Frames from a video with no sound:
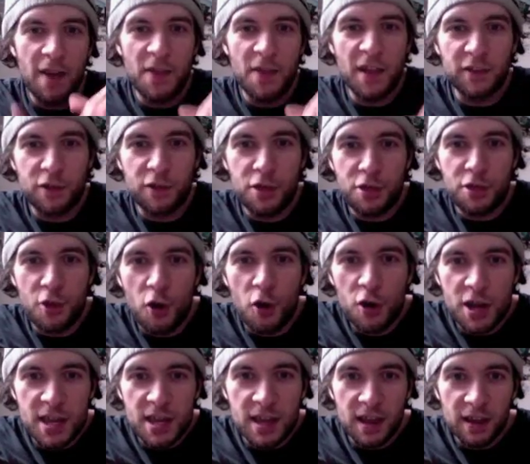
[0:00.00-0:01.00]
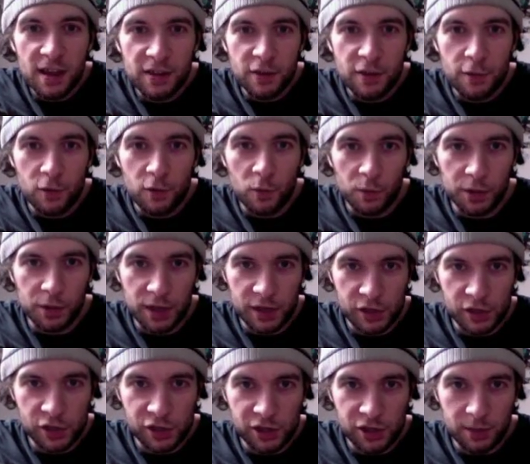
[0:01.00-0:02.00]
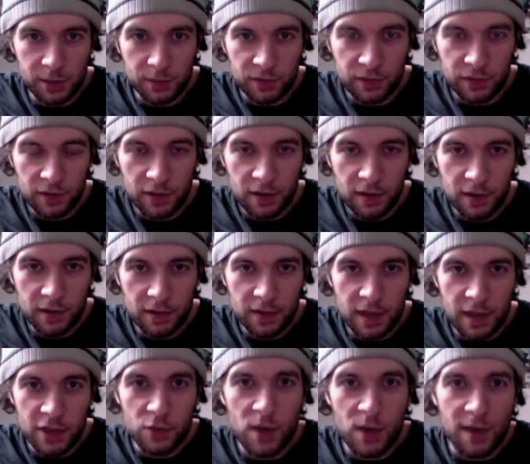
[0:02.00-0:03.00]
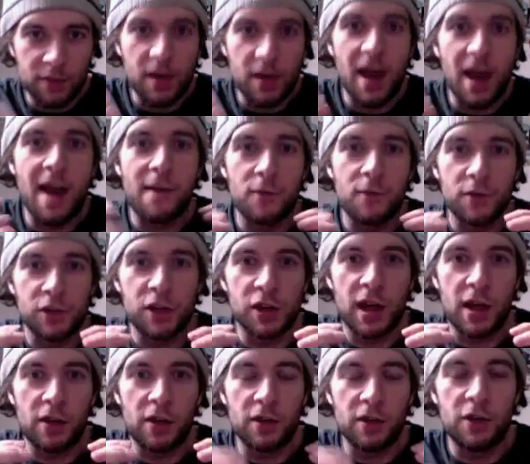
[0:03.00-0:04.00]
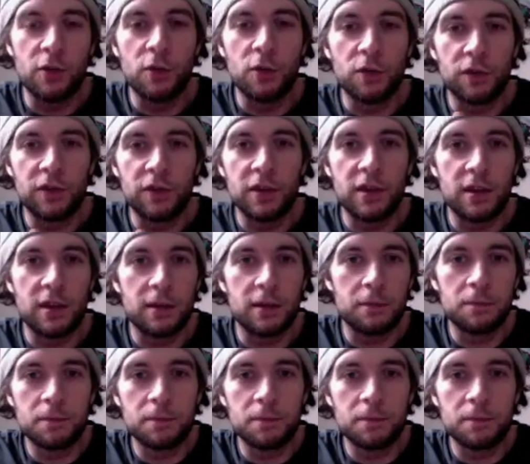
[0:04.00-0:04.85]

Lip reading: that's 30 different relationships that you have to average out in order to get.